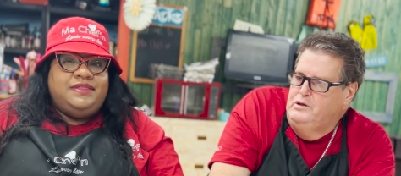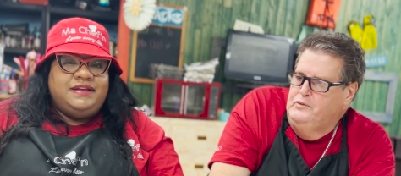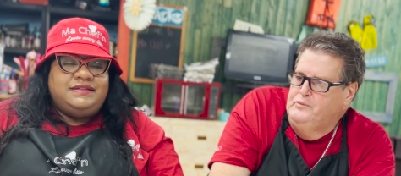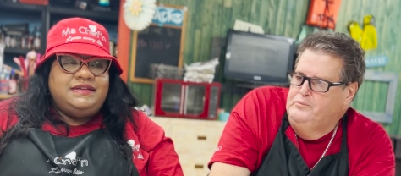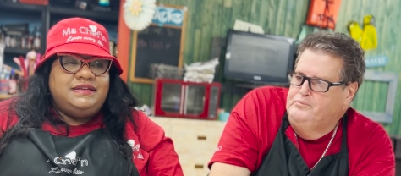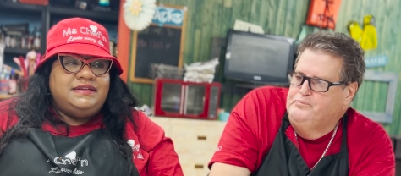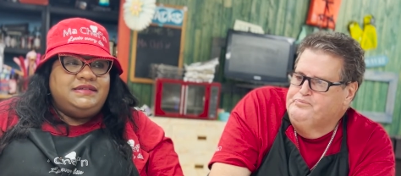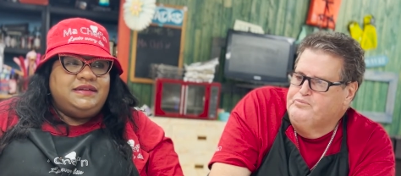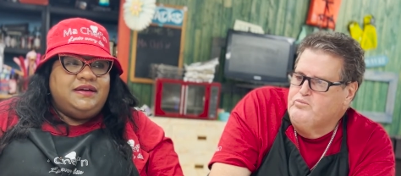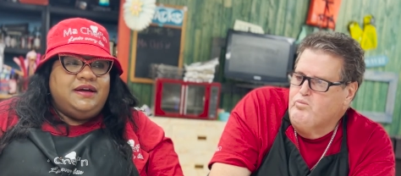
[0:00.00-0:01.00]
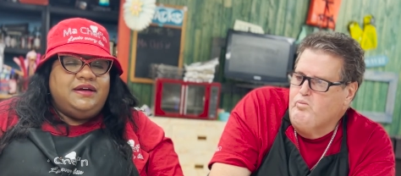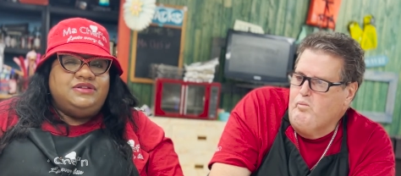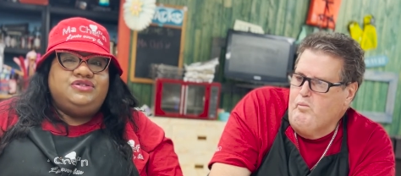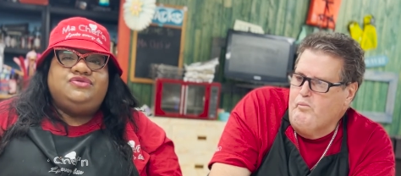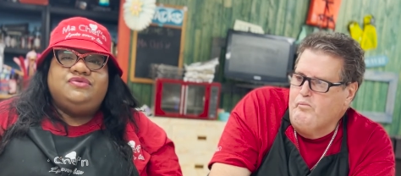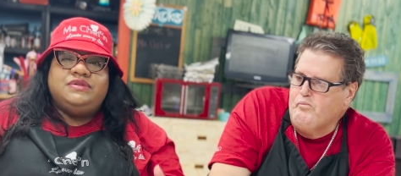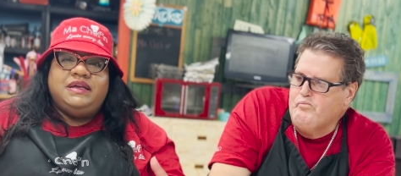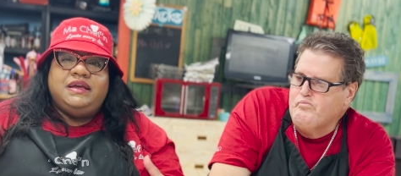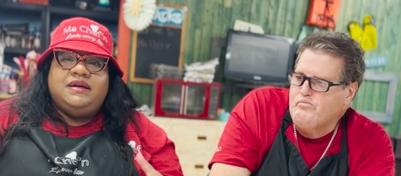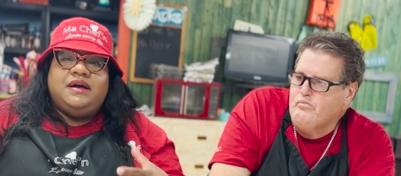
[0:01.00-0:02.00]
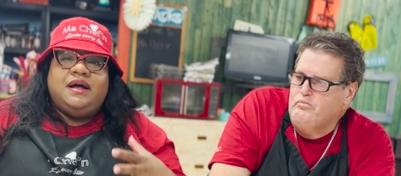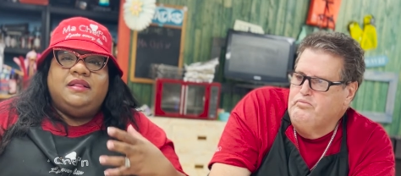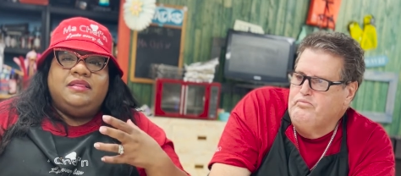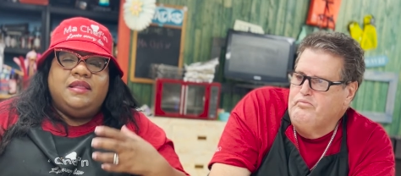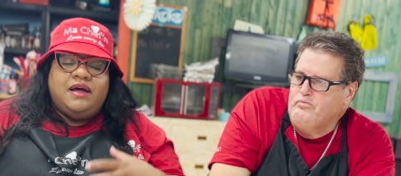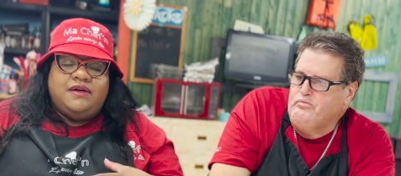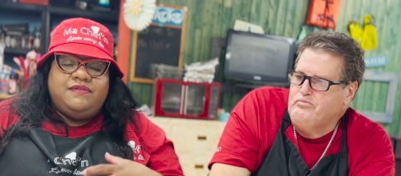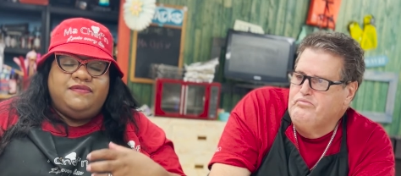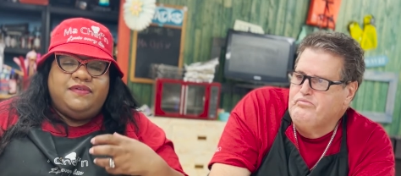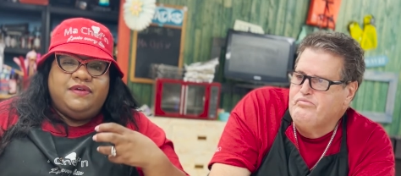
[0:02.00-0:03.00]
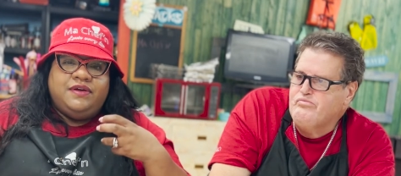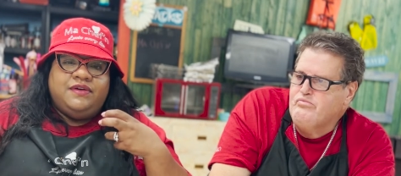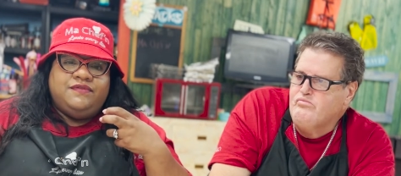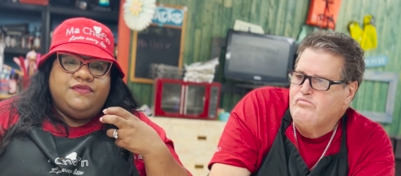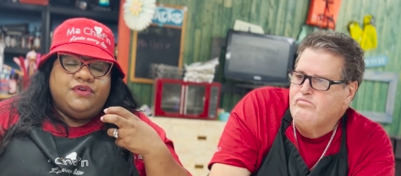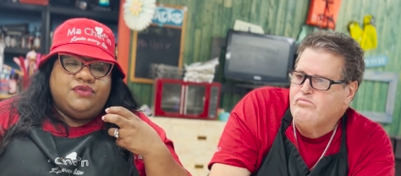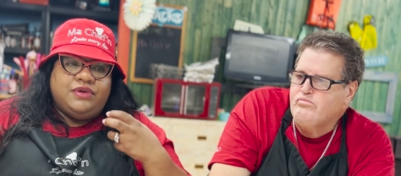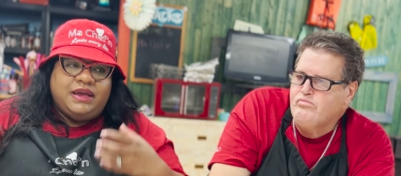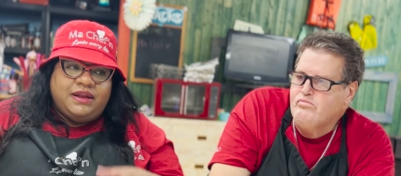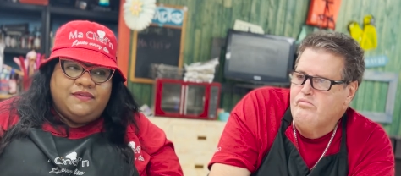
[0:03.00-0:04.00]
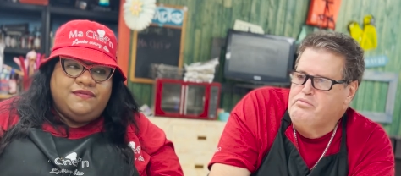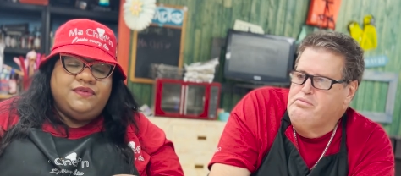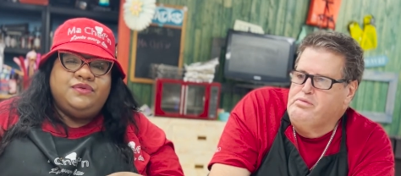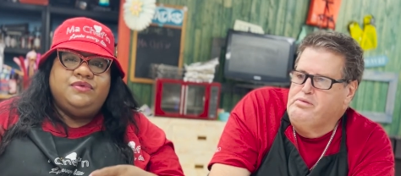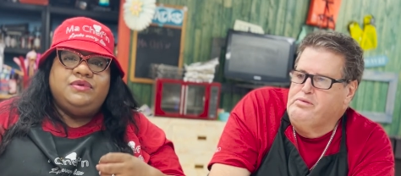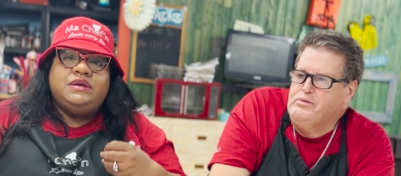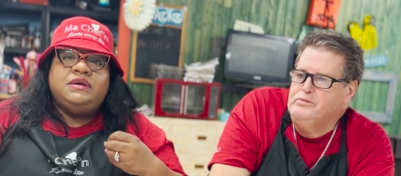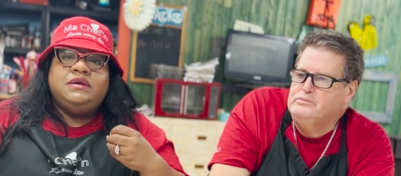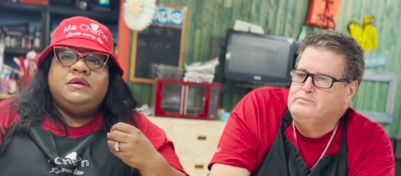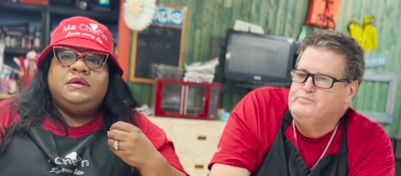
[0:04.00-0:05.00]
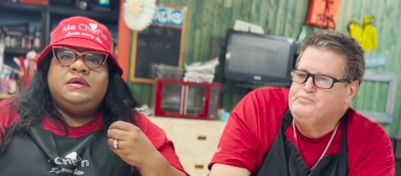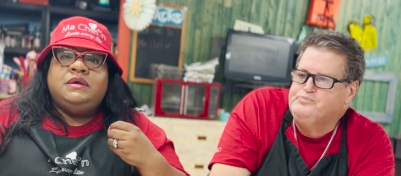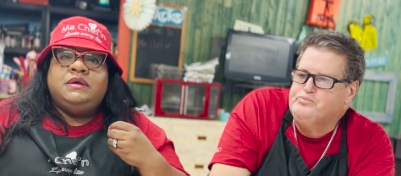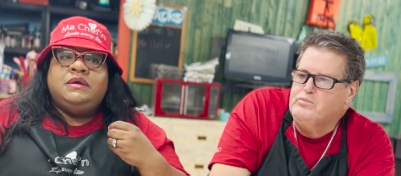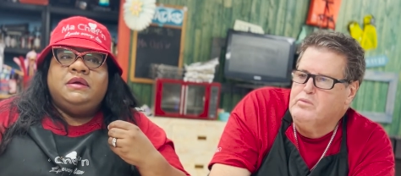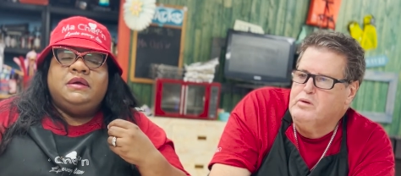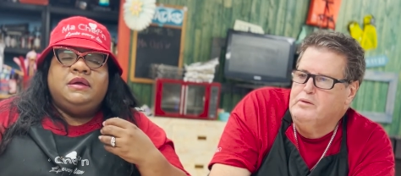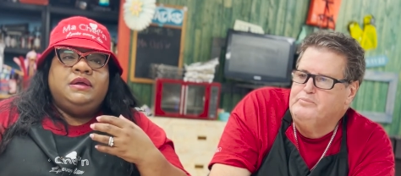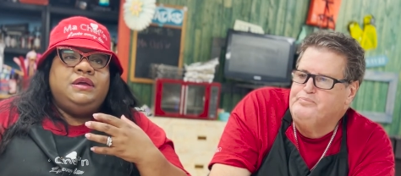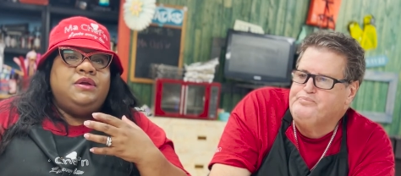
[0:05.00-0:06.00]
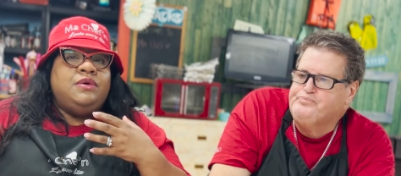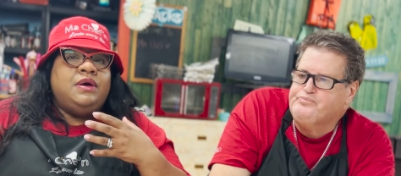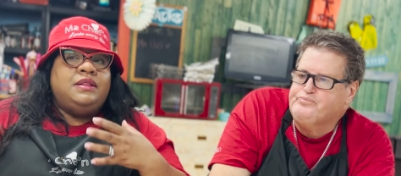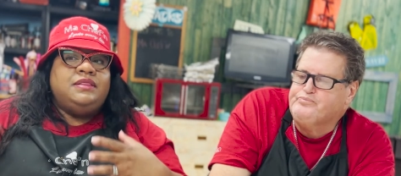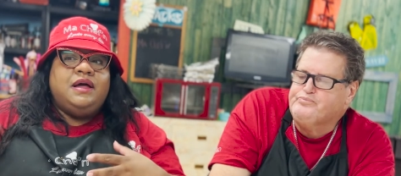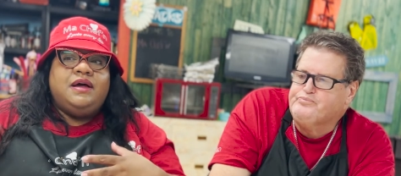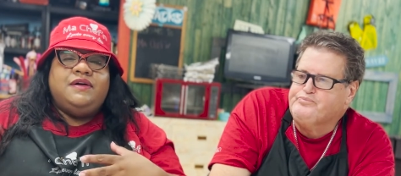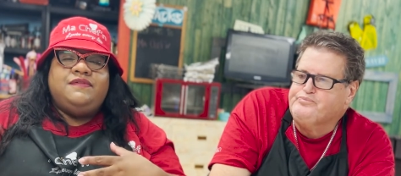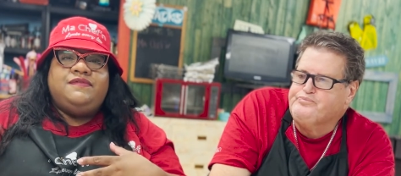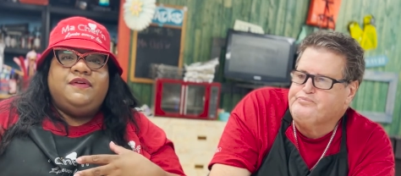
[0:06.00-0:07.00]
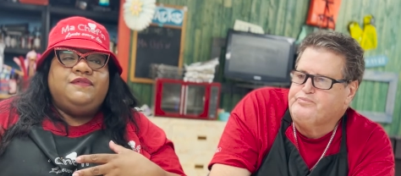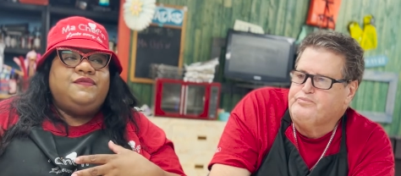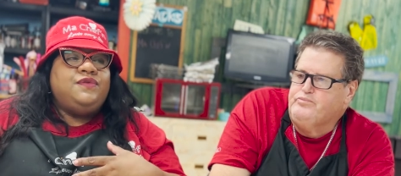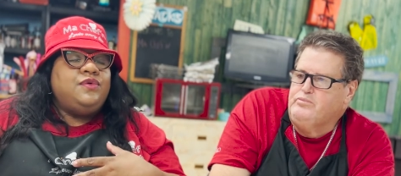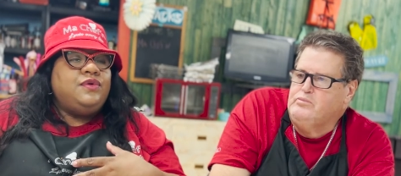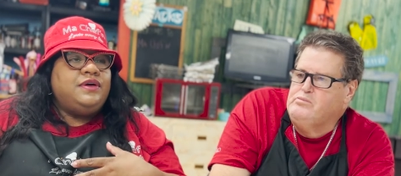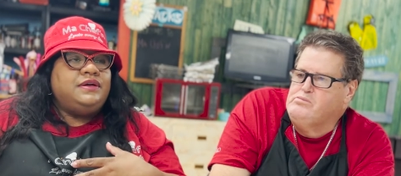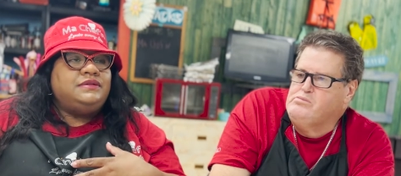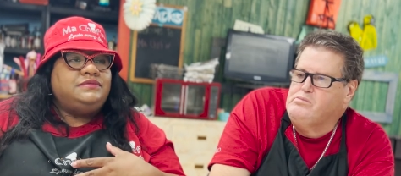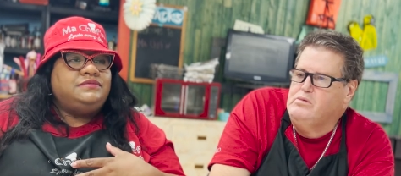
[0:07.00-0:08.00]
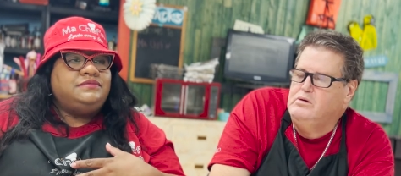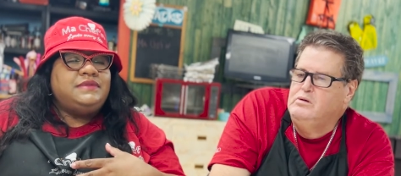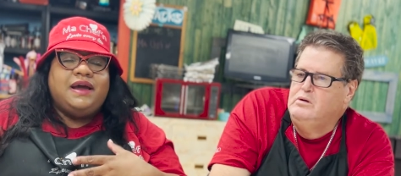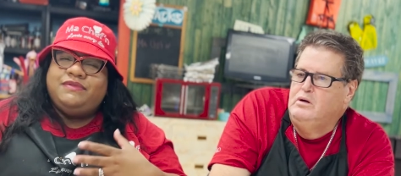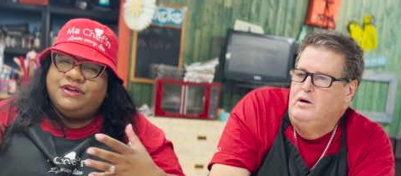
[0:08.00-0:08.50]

Speaker 1: This is truly a love for creating food, you know, a love for having a